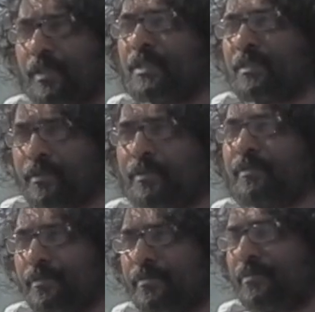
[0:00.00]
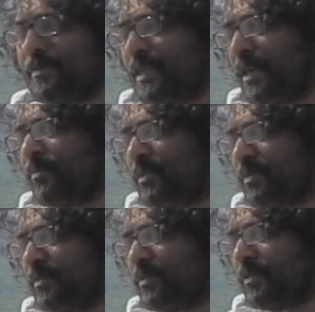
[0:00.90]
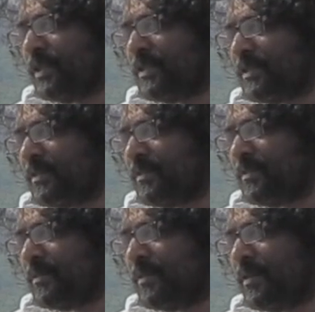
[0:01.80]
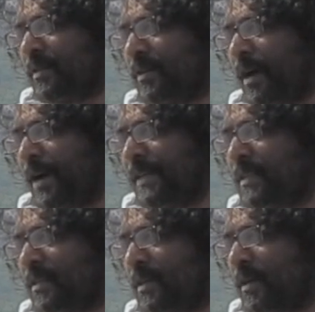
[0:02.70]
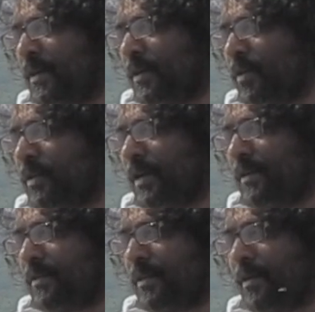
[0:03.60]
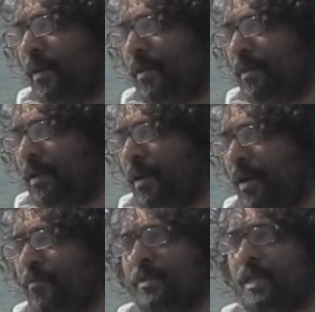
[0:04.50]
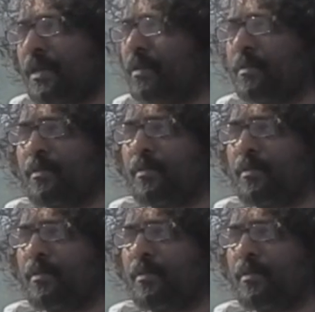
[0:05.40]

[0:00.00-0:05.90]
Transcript: first came to this uh, idea and all that, I was like,